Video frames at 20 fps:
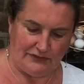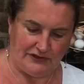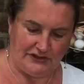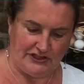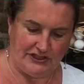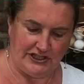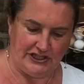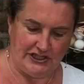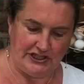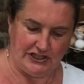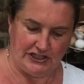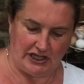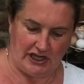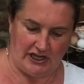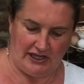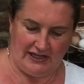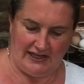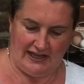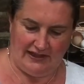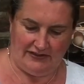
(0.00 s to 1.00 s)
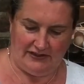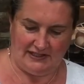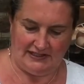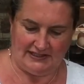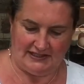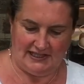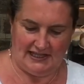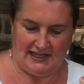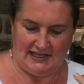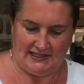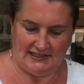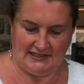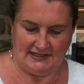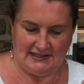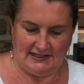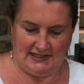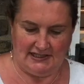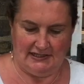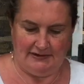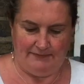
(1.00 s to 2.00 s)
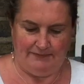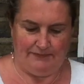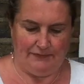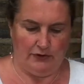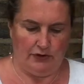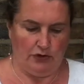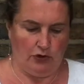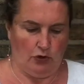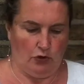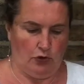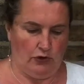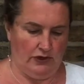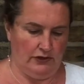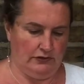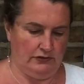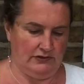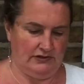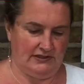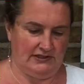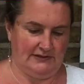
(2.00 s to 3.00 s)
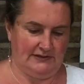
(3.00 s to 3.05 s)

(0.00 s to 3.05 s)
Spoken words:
ginger. Now that it's hit the oils,